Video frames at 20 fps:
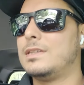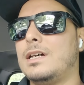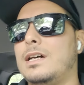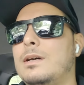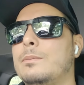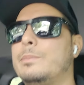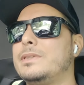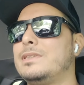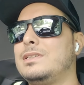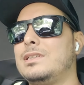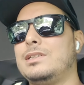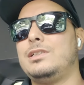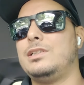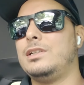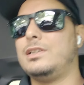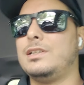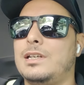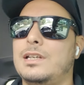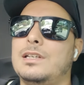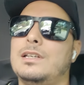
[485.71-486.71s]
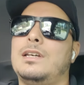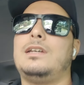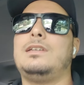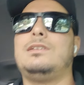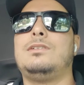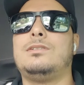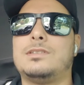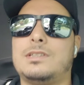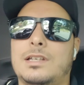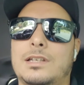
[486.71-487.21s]
competition, I
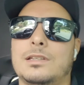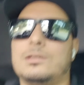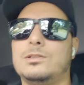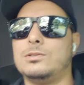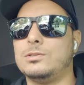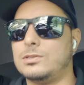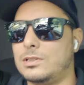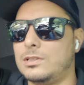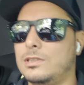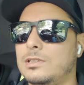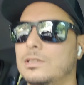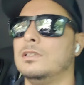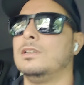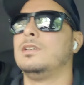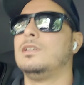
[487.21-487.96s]
use that loosely.